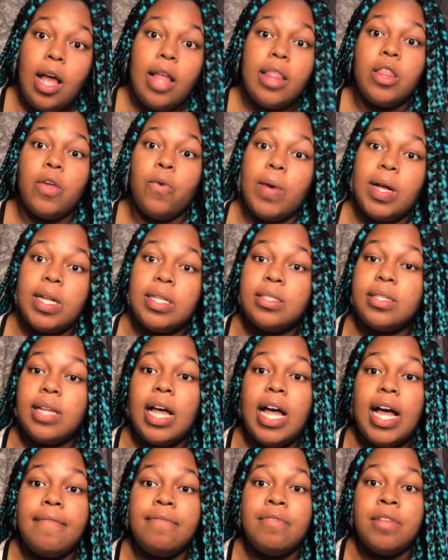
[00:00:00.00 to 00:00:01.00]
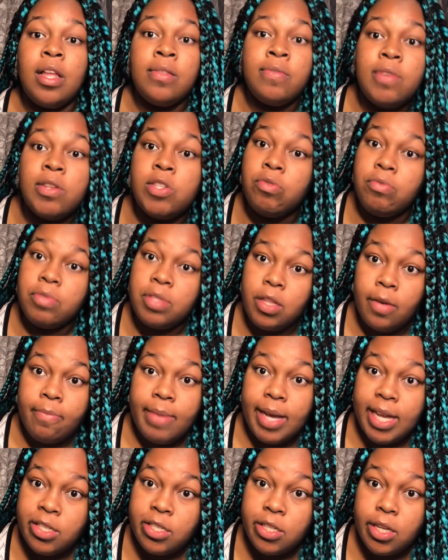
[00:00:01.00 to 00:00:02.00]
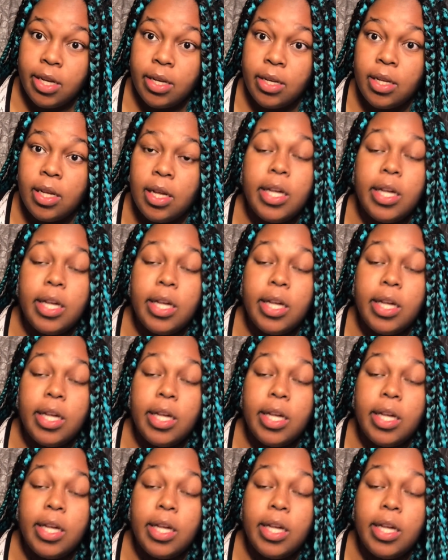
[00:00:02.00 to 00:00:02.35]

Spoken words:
the ones that have nothing to do with your major.